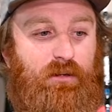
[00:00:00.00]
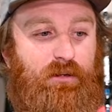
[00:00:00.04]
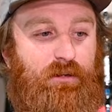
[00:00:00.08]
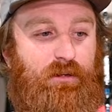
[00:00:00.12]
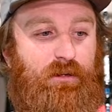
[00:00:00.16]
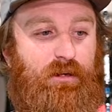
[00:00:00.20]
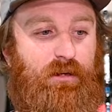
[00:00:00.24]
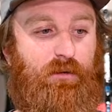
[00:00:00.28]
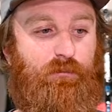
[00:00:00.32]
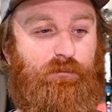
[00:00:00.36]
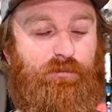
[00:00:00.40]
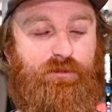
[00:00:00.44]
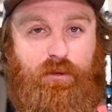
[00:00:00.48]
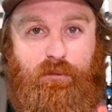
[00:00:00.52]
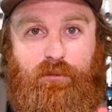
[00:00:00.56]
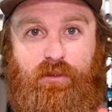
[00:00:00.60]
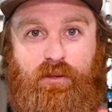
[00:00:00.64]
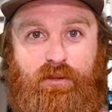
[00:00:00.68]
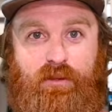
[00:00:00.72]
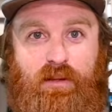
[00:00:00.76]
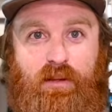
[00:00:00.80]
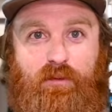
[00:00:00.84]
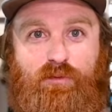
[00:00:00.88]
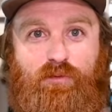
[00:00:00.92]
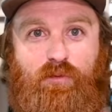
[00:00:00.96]
Some of
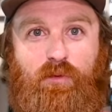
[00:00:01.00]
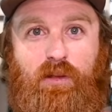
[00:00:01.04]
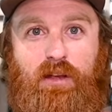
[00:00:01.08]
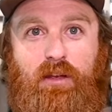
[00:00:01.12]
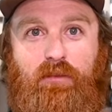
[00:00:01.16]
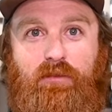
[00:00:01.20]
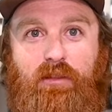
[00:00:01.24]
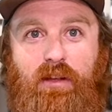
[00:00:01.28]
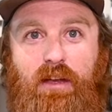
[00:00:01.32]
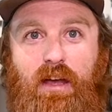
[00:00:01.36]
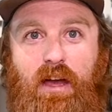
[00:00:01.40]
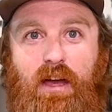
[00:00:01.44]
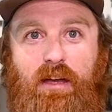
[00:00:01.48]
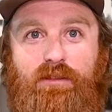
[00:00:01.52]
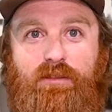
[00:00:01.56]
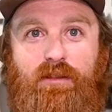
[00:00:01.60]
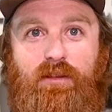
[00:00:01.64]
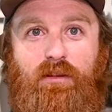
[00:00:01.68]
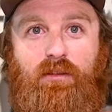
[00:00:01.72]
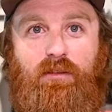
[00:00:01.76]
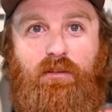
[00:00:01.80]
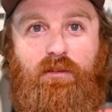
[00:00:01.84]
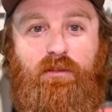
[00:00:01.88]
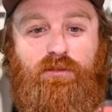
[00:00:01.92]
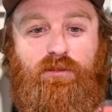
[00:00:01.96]
the tips we give to guys
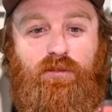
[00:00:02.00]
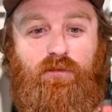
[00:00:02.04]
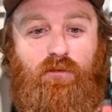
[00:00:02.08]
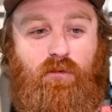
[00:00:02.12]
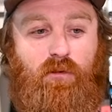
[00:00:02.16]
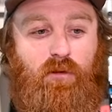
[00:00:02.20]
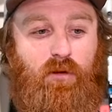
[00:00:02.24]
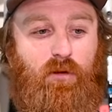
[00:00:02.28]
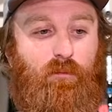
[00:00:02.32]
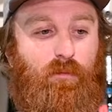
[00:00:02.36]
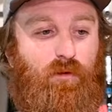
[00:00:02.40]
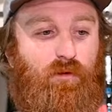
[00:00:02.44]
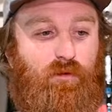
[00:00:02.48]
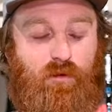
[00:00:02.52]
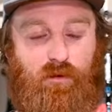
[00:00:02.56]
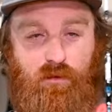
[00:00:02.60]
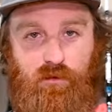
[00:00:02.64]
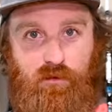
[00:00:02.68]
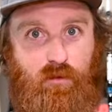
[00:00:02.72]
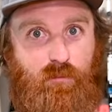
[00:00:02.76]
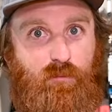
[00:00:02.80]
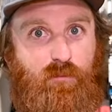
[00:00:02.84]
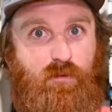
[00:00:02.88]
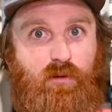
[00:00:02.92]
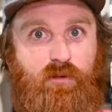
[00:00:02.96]
here in the store, both our
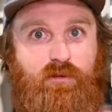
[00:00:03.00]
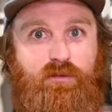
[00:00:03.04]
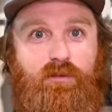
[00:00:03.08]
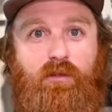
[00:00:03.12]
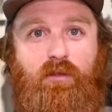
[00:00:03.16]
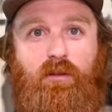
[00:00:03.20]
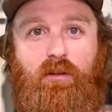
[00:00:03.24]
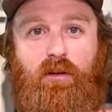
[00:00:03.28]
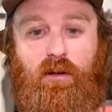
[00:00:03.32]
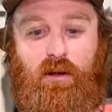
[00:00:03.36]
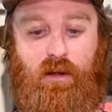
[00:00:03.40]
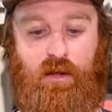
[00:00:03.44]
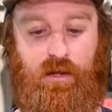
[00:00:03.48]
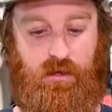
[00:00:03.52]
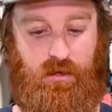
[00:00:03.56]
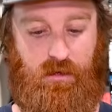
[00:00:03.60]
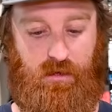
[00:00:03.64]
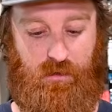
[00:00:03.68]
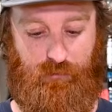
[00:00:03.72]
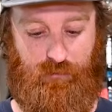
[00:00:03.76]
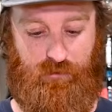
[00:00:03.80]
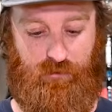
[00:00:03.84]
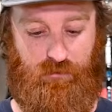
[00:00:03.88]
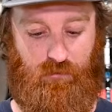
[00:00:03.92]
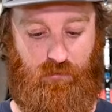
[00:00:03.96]
Newport store and our
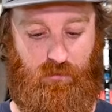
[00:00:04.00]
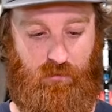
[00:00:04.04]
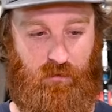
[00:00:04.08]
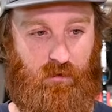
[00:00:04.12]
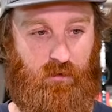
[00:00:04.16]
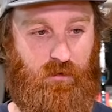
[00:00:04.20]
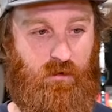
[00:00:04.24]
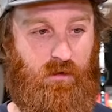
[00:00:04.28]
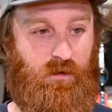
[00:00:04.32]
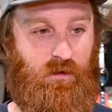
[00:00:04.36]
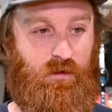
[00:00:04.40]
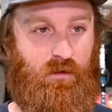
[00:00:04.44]
Anaheim store.